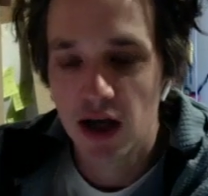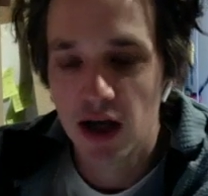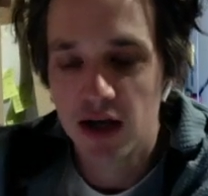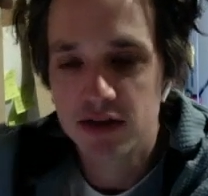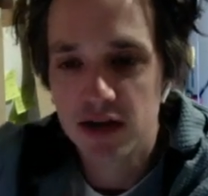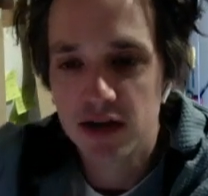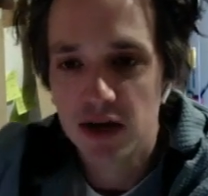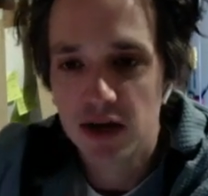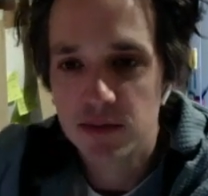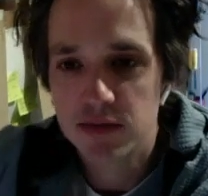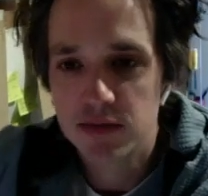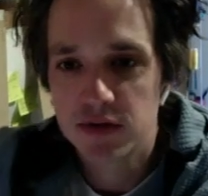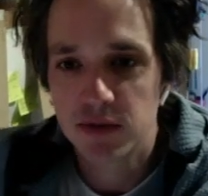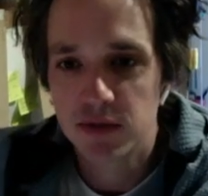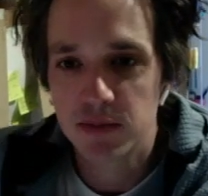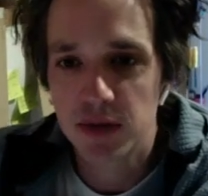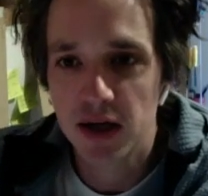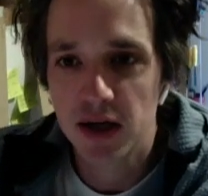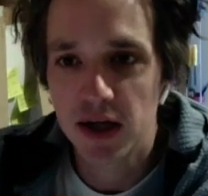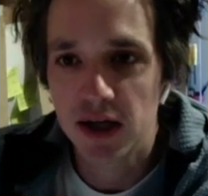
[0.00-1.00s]
I'm
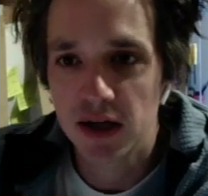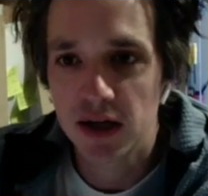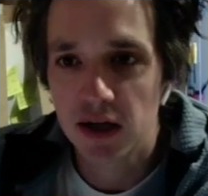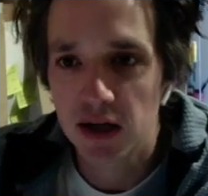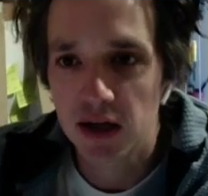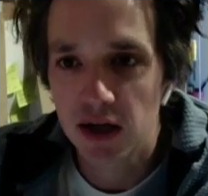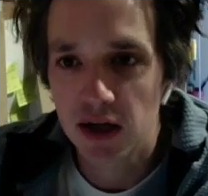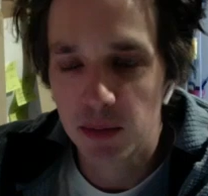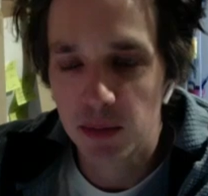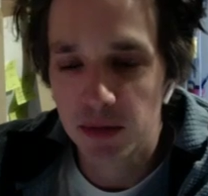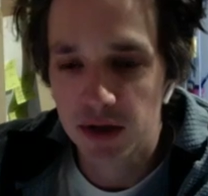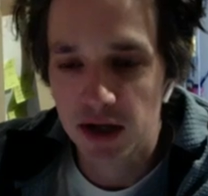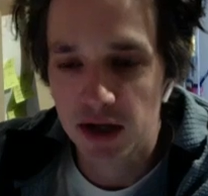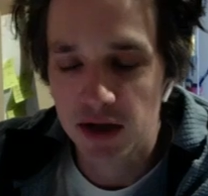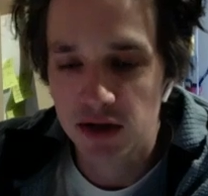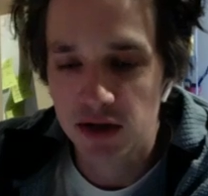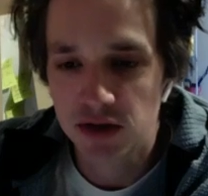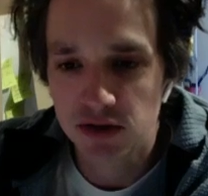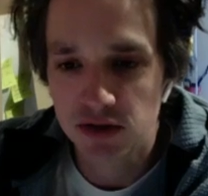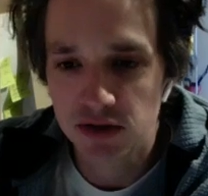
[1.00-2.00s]
submitting an
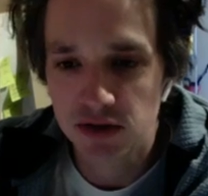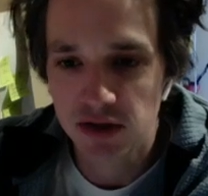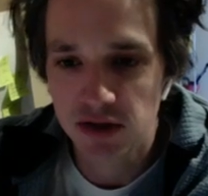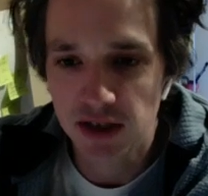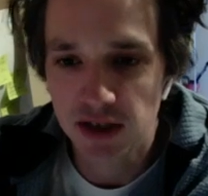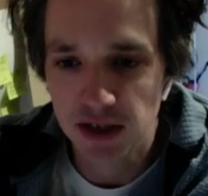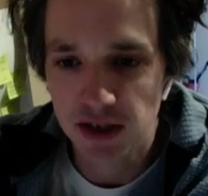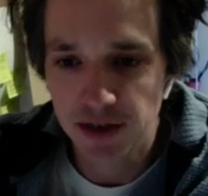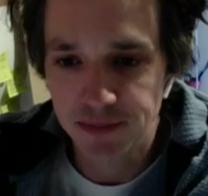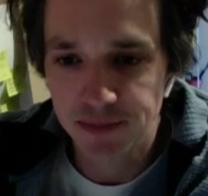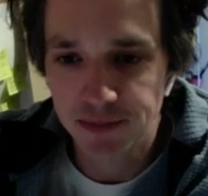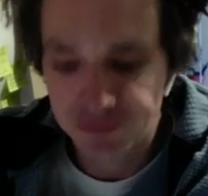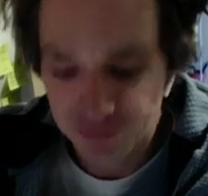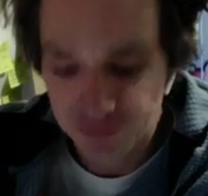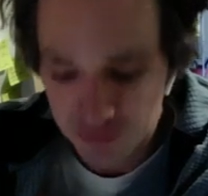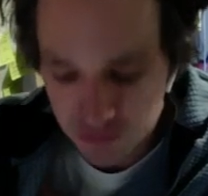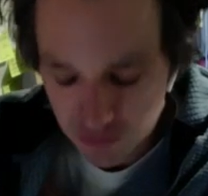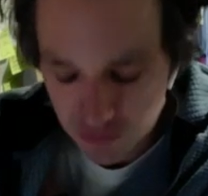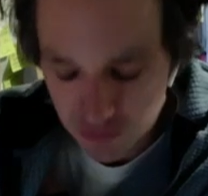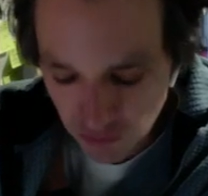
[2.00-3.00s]
application to the
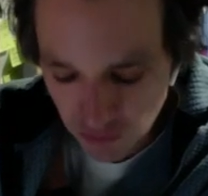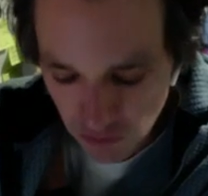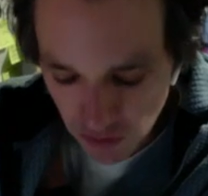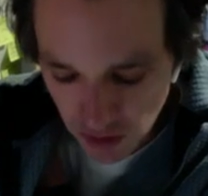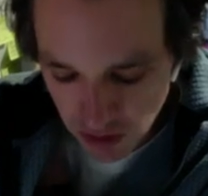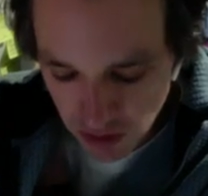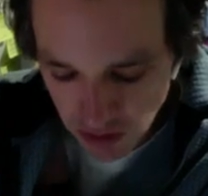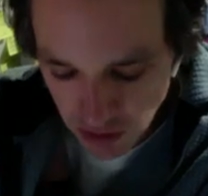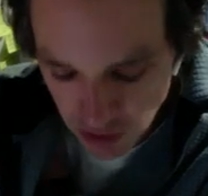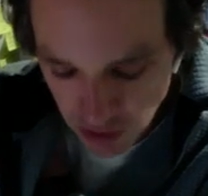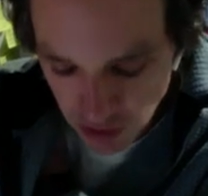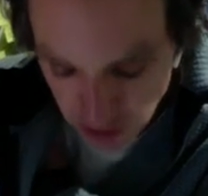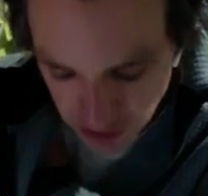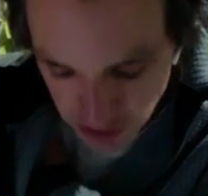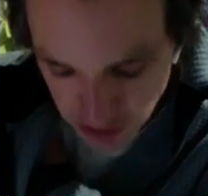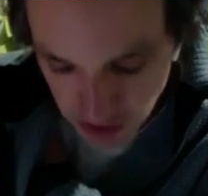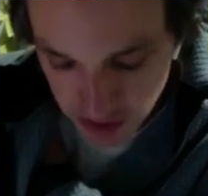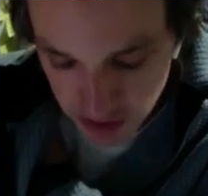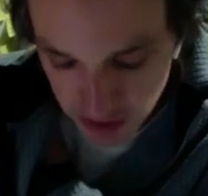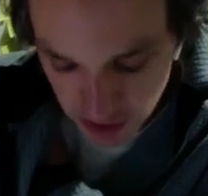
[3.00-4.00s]

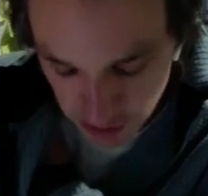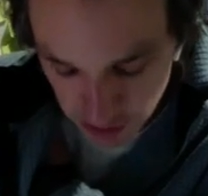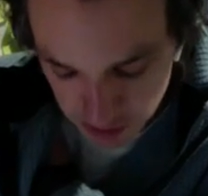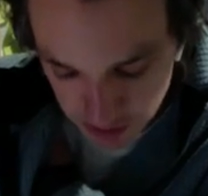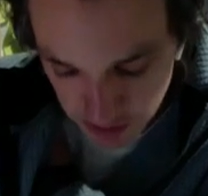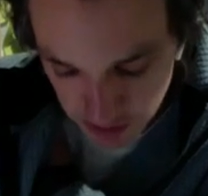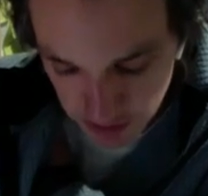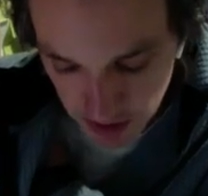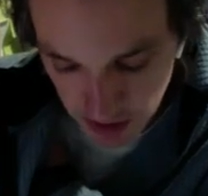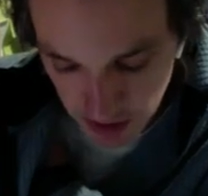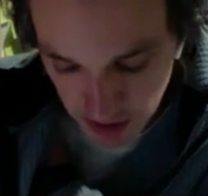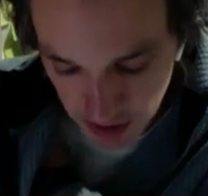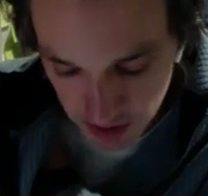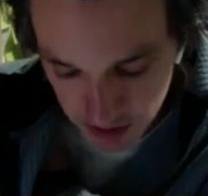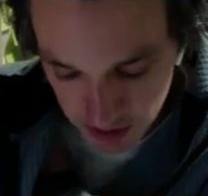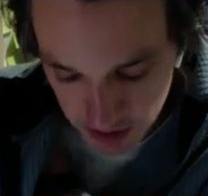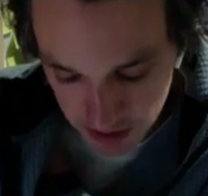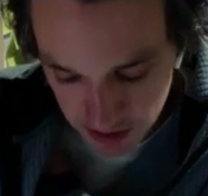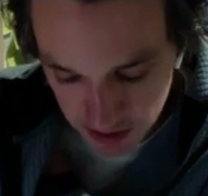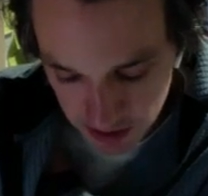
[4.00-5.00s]
Yorkshire Sculpture Park
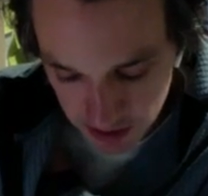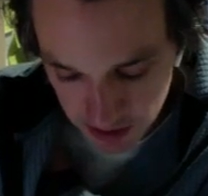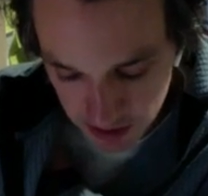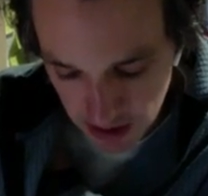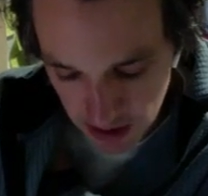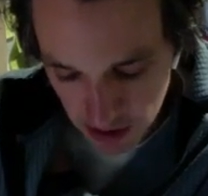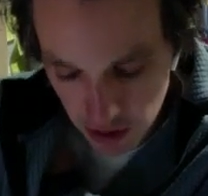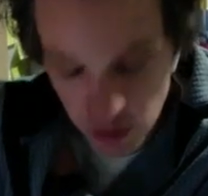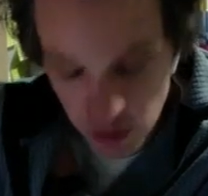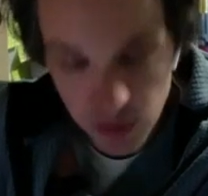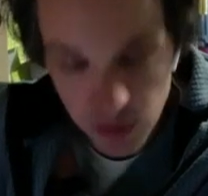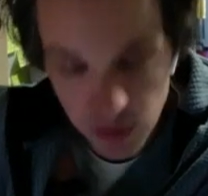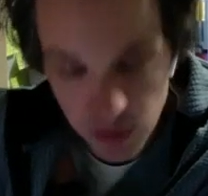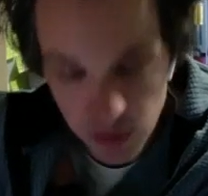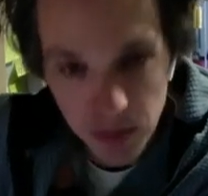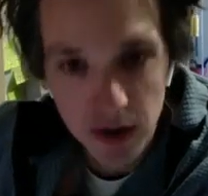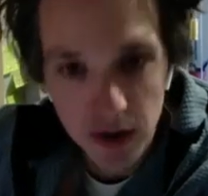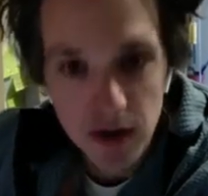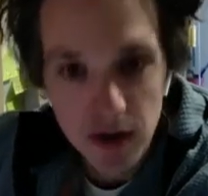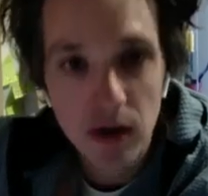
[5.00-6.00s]

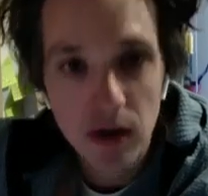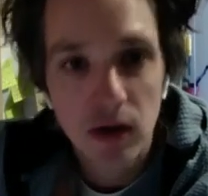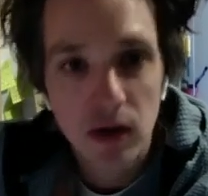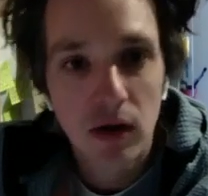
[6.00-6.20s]
Open